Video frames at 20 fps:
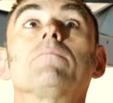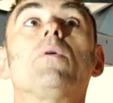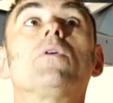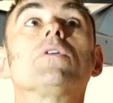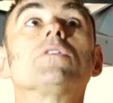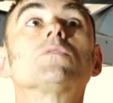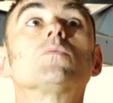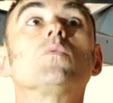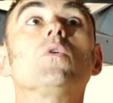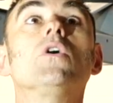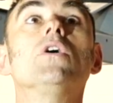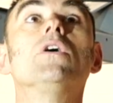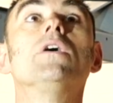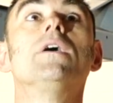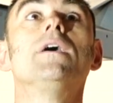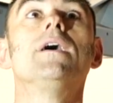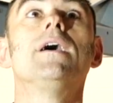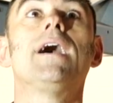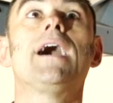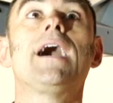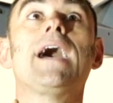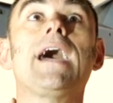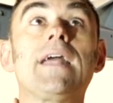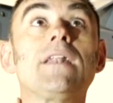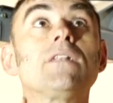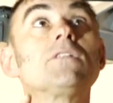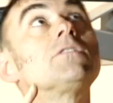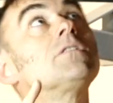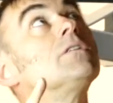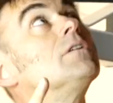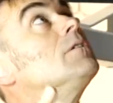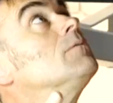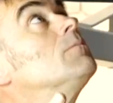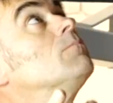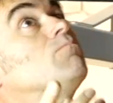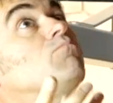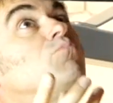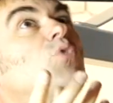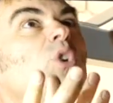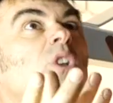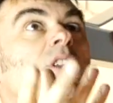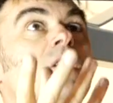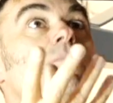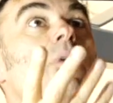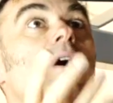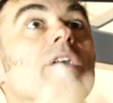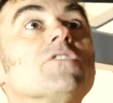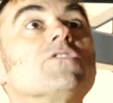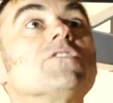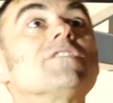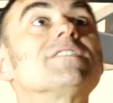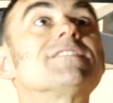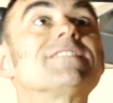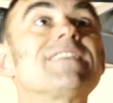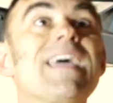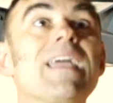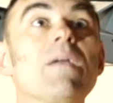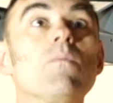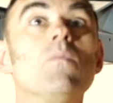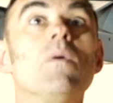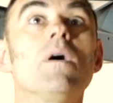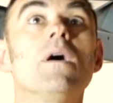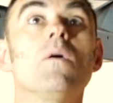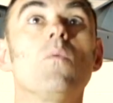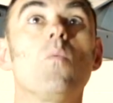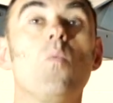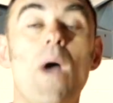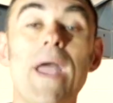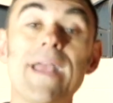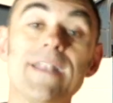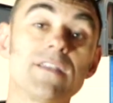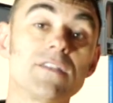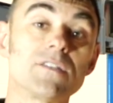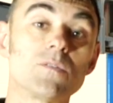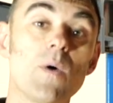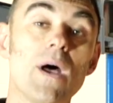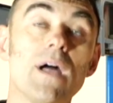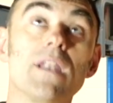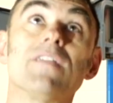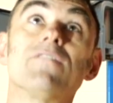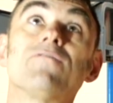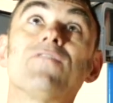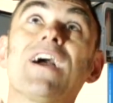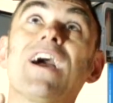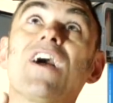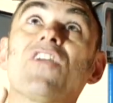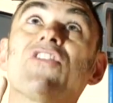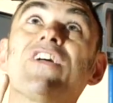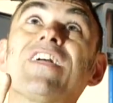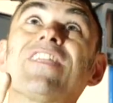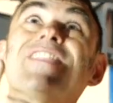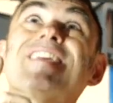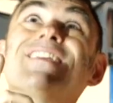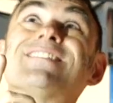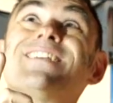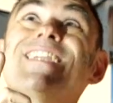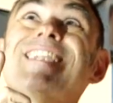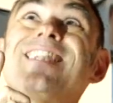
points were, and pretty much the same weight as well. In fact, I think these are